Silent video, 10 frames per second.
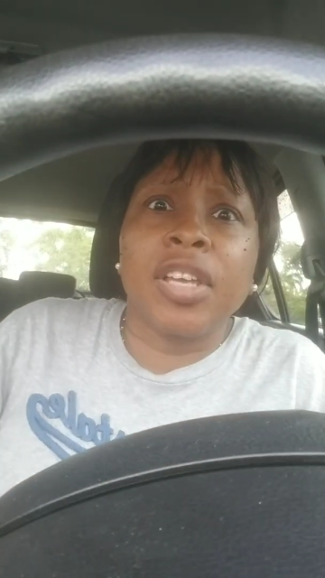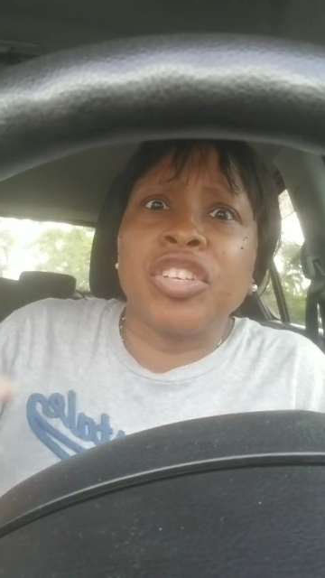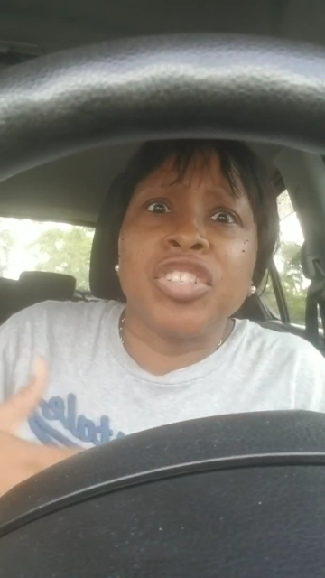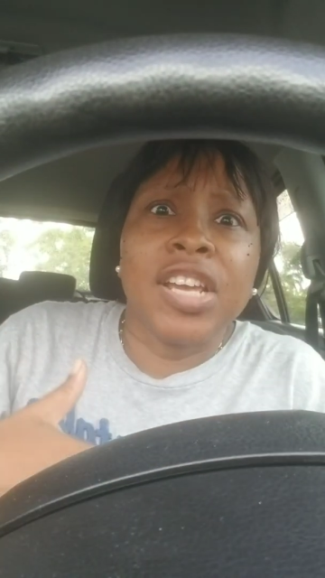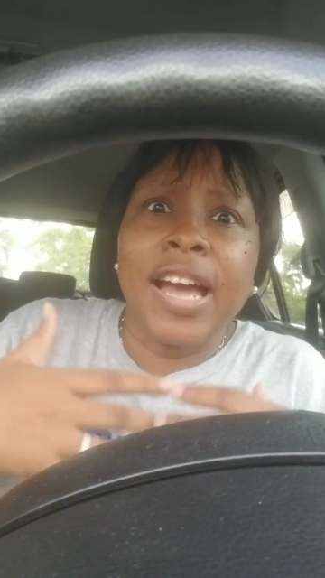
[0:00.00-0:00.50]

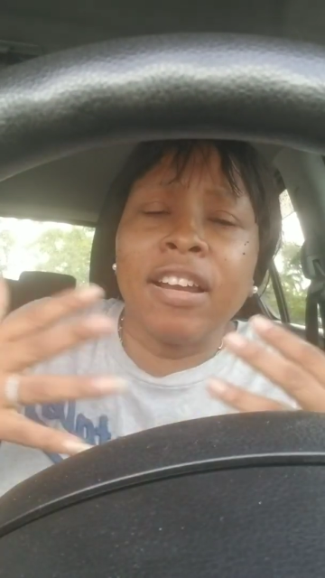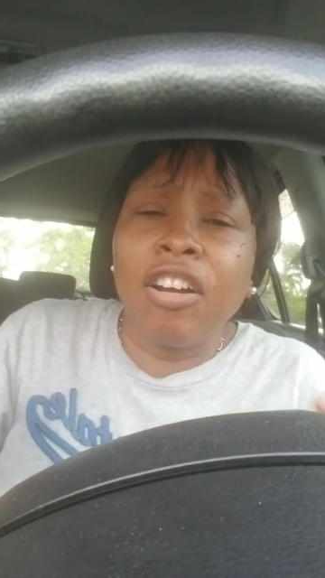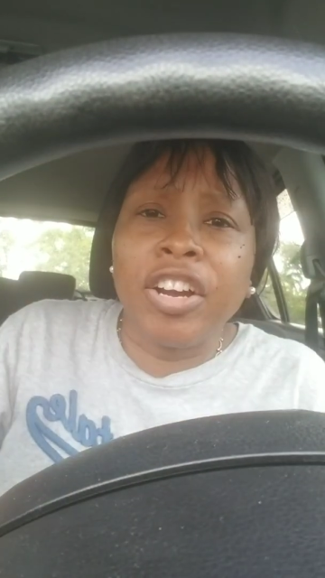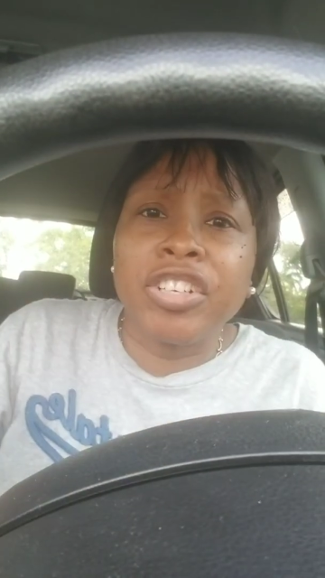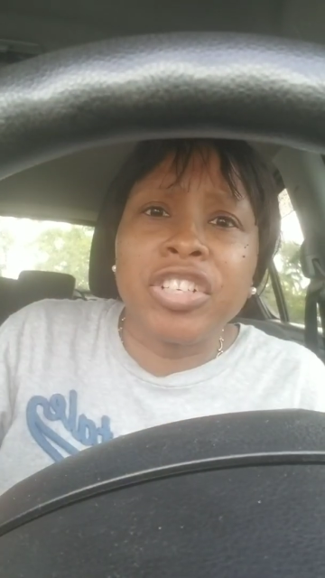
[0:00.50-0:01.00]
She had a
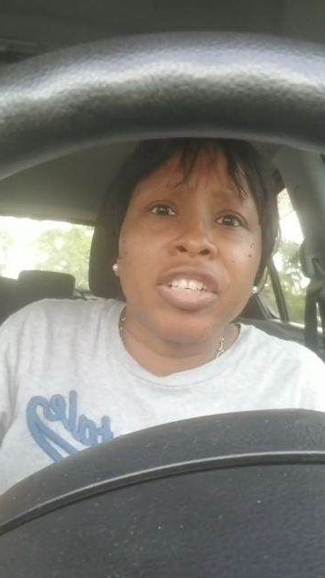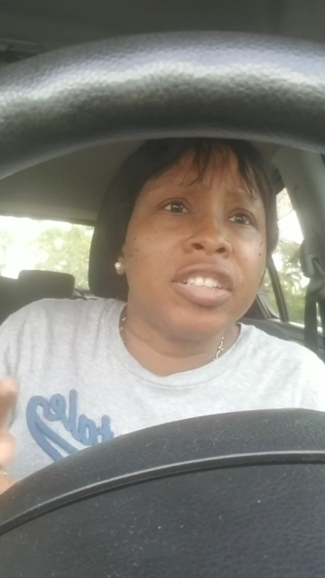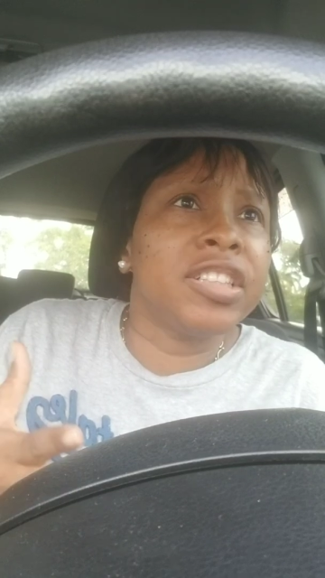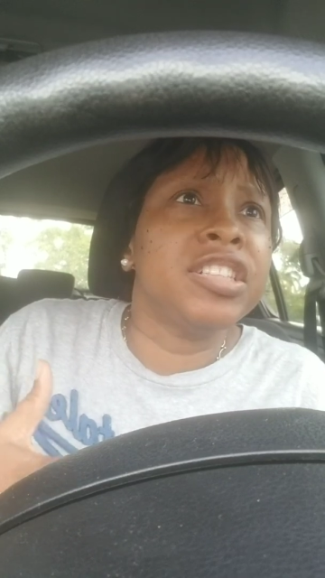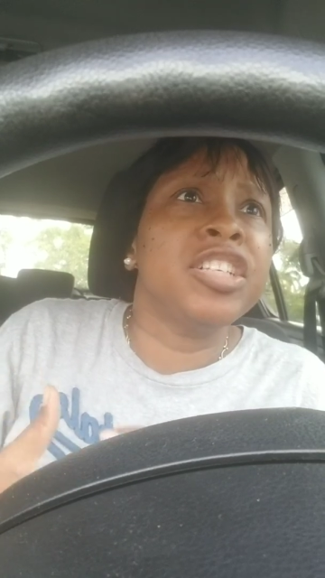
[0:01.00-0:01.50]
hard
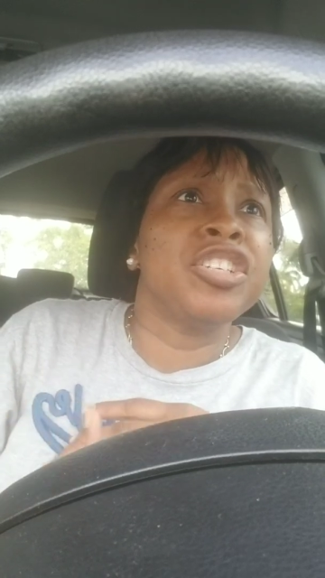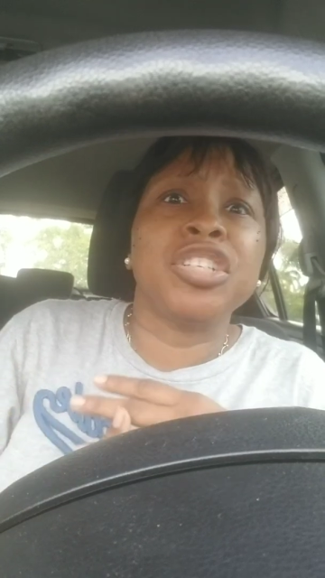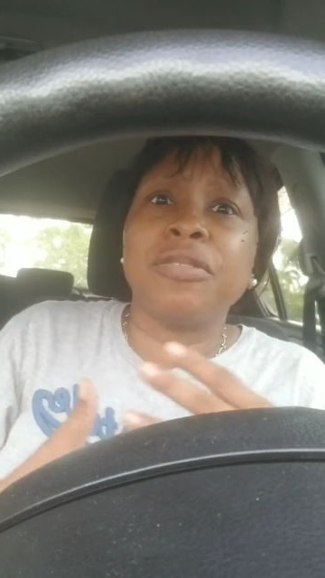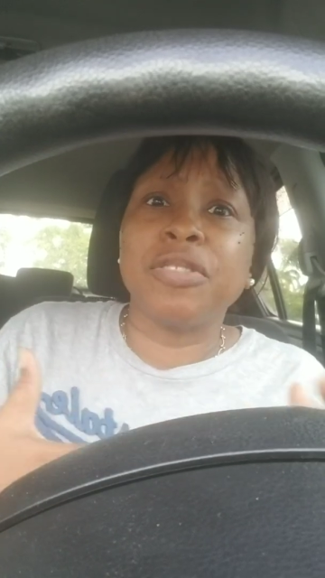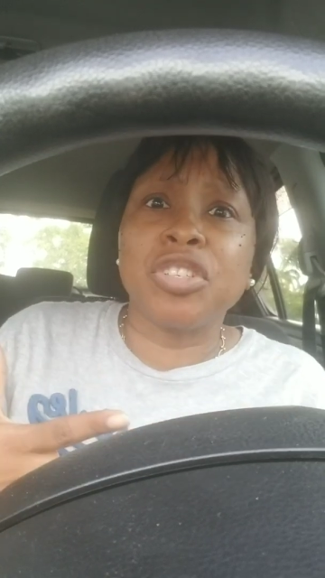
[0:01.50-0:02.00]
childhood.
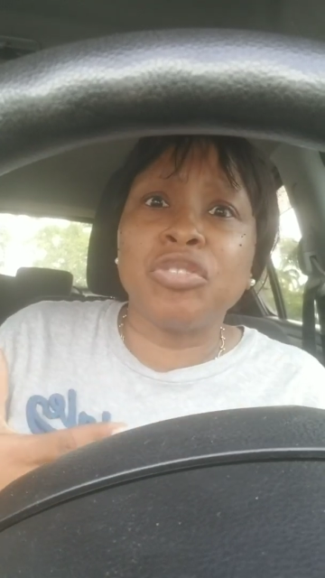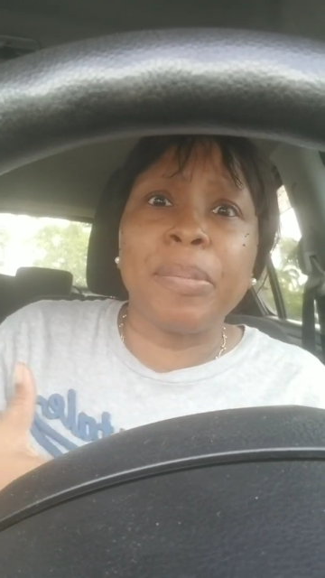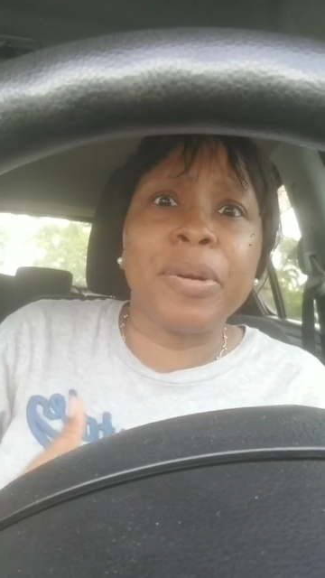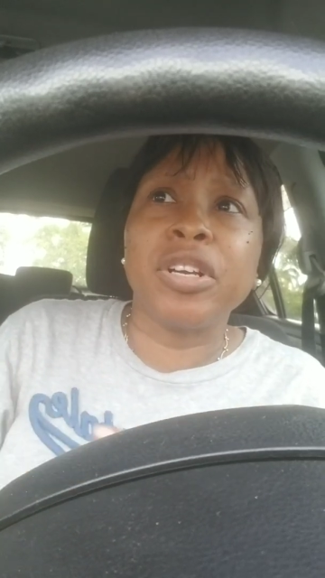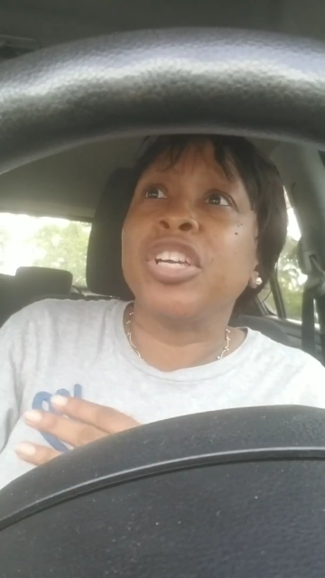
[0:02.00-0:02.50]
She was a
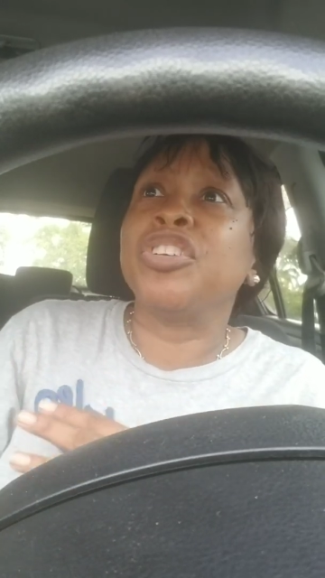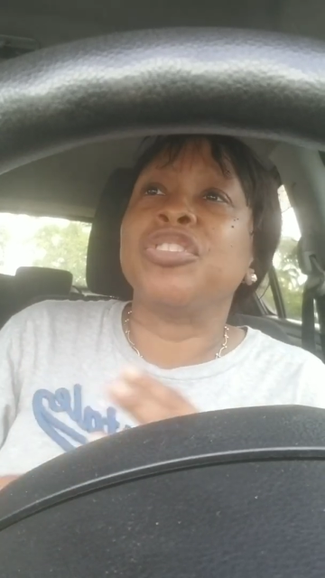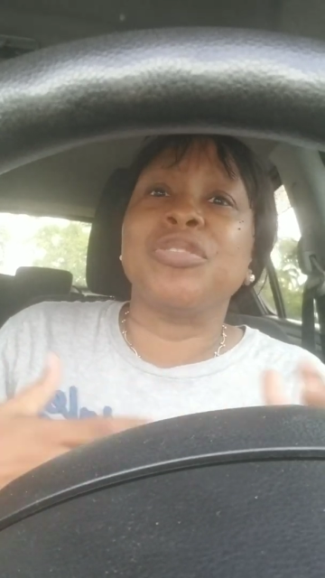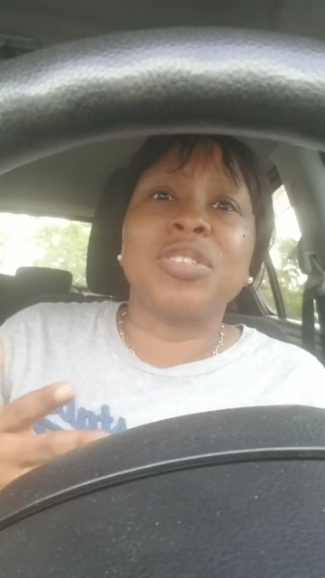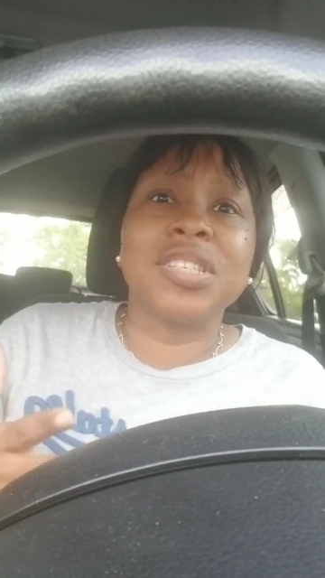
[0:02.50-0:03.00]
stripper.
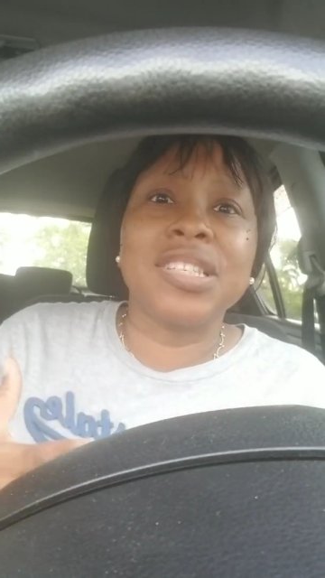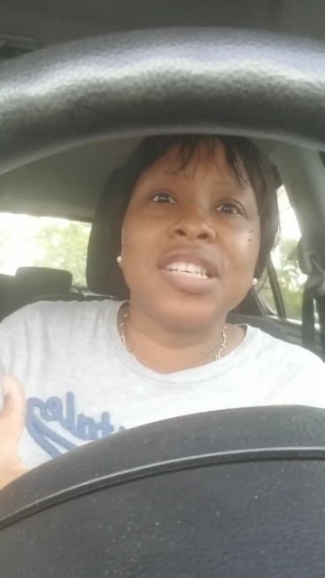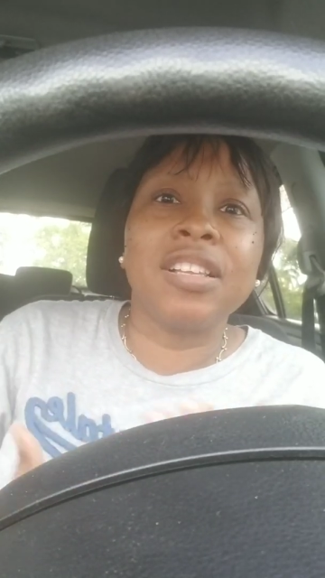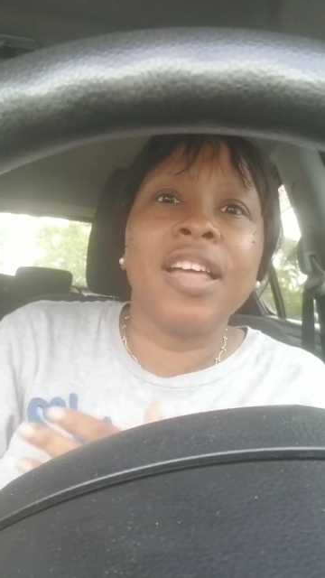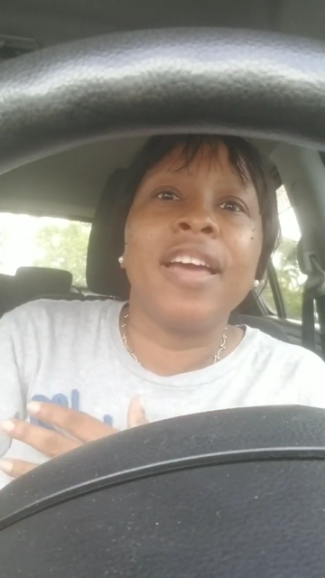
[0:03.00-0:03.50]
She used to
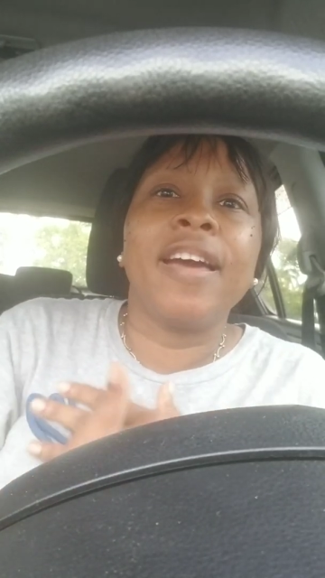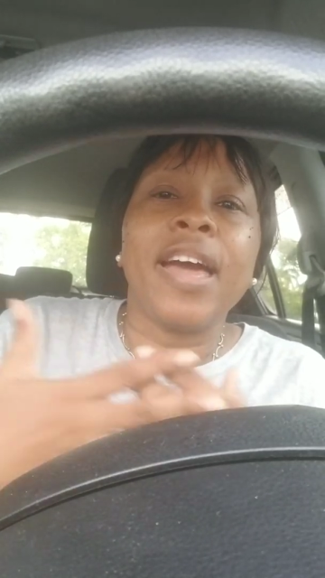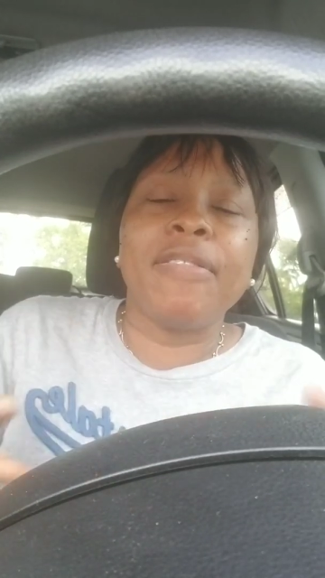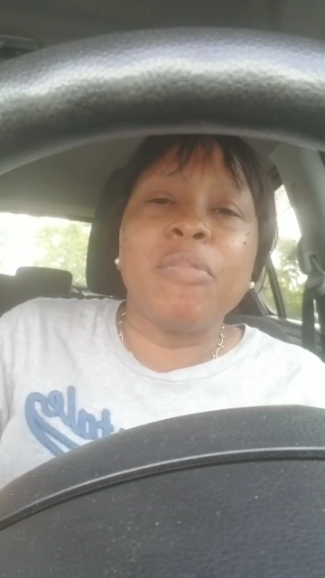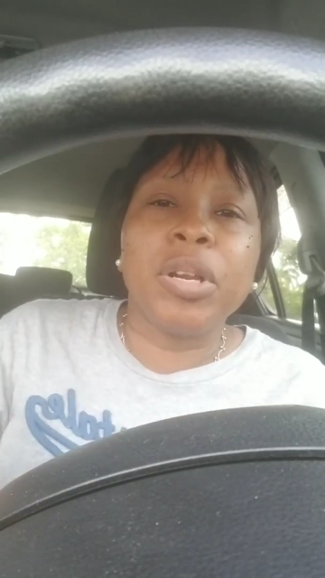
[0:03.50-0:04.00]
steal.
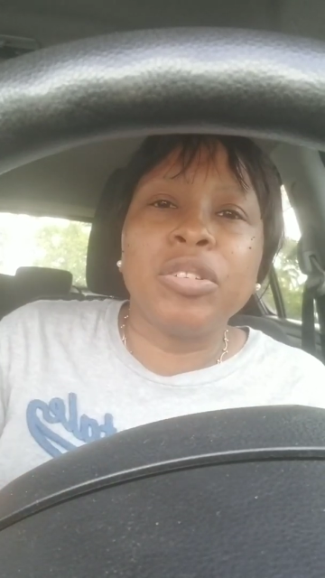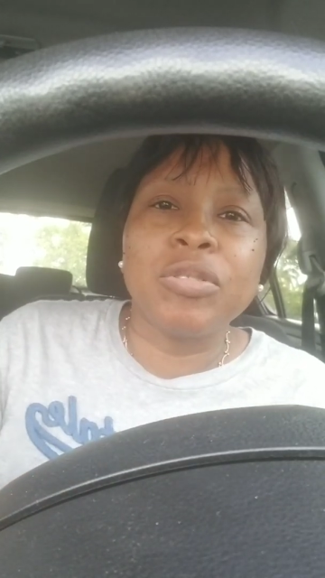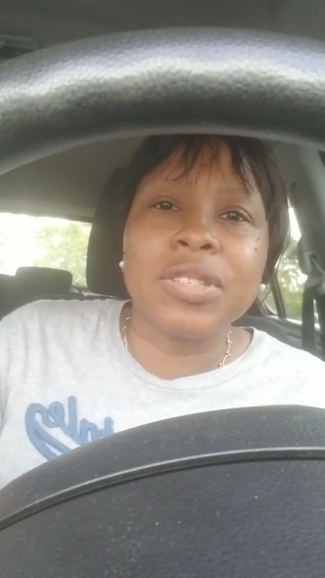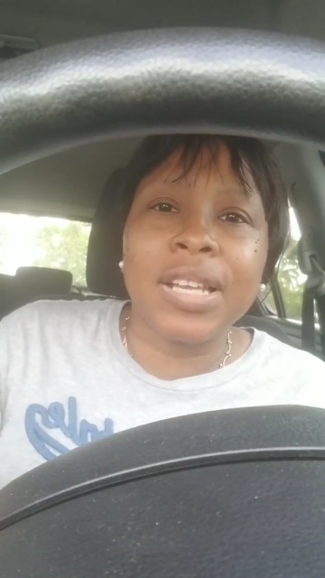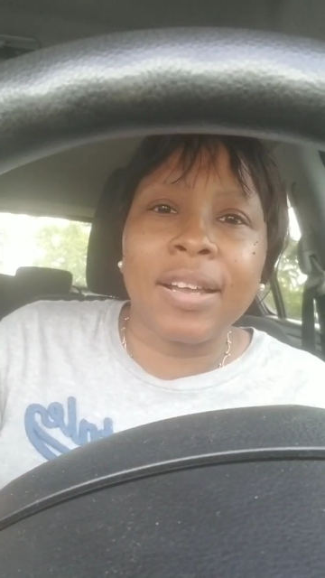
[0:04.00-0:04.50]
Everybody
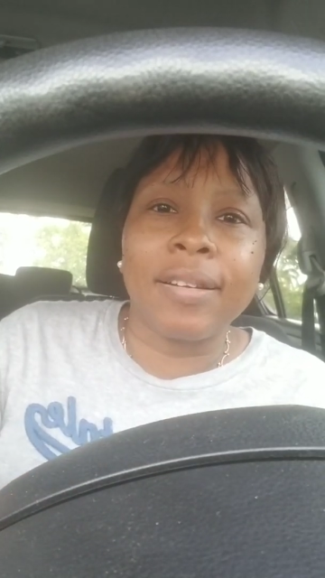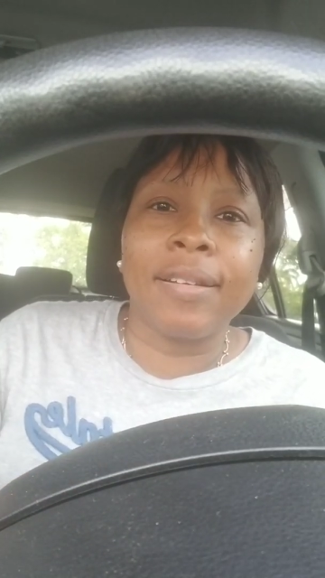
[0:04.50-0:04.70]
knows that.